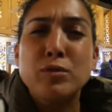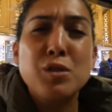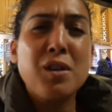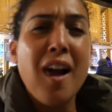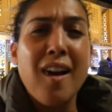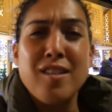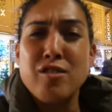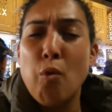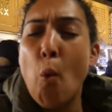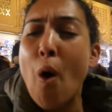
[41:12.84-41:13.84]
You guys,
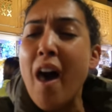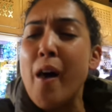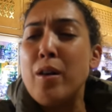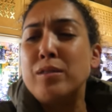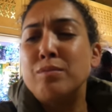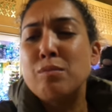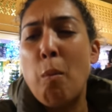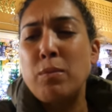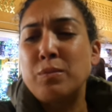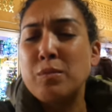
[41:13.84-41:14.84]
wow.
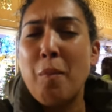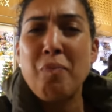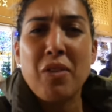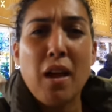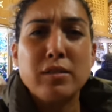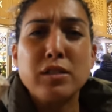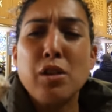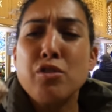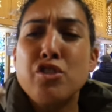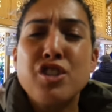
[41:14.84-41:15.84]

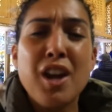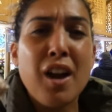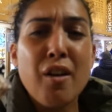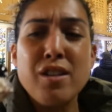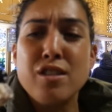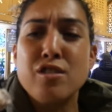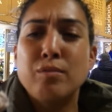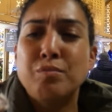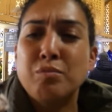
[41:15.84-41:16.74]
Those cherries.